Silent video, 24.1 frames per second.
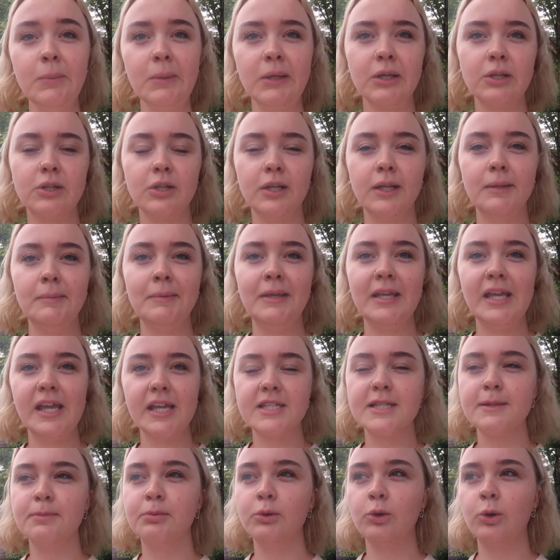we are going to be
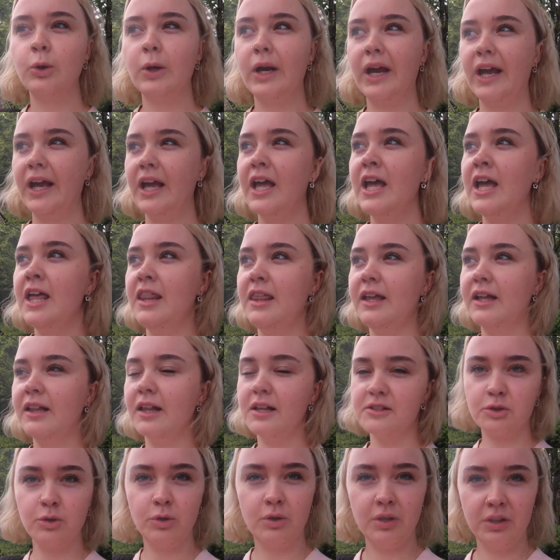exploring the
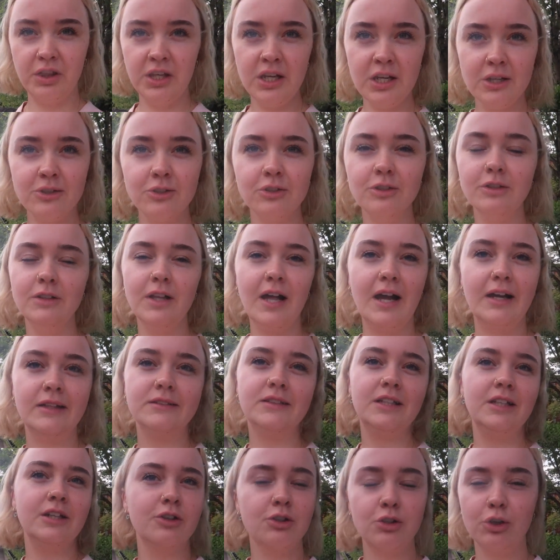Glasgow Cathedral and
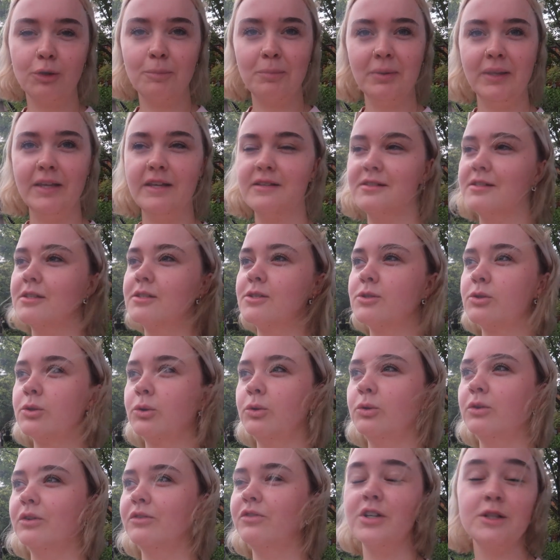the Necropolis.
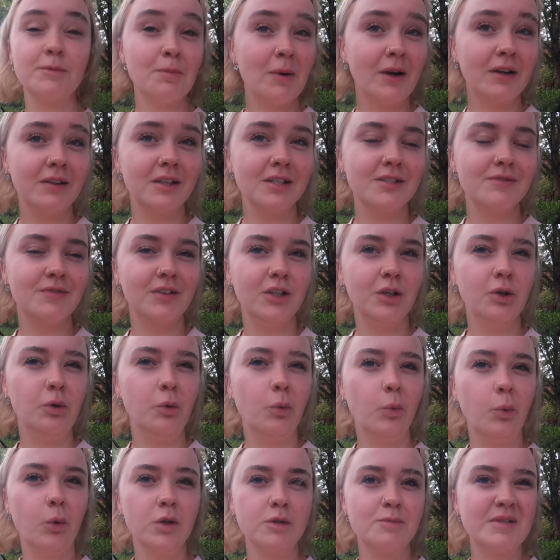So the first part of this video
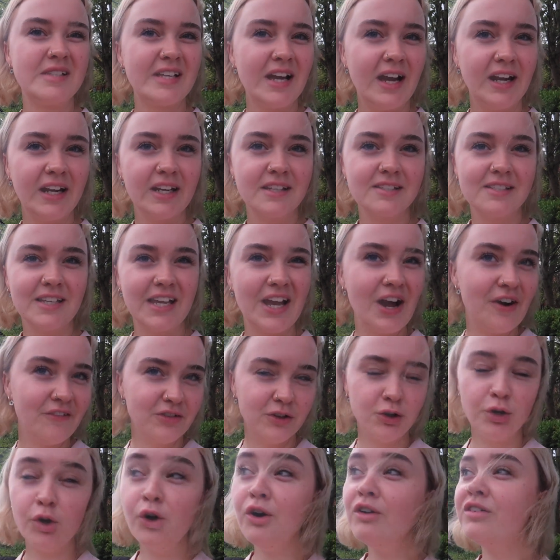was botanics and
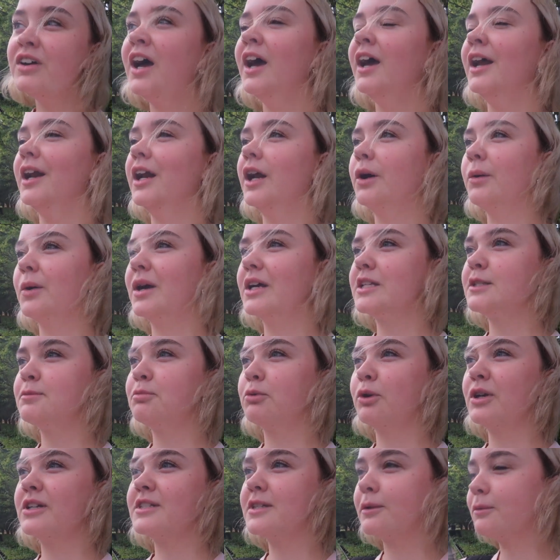Kelvingrove. Now we're
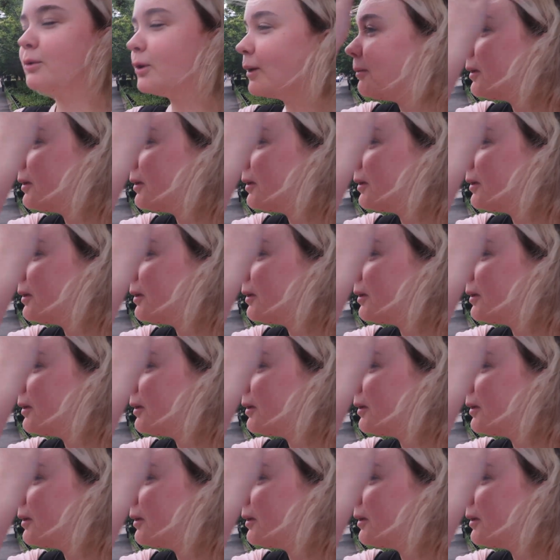exploring some more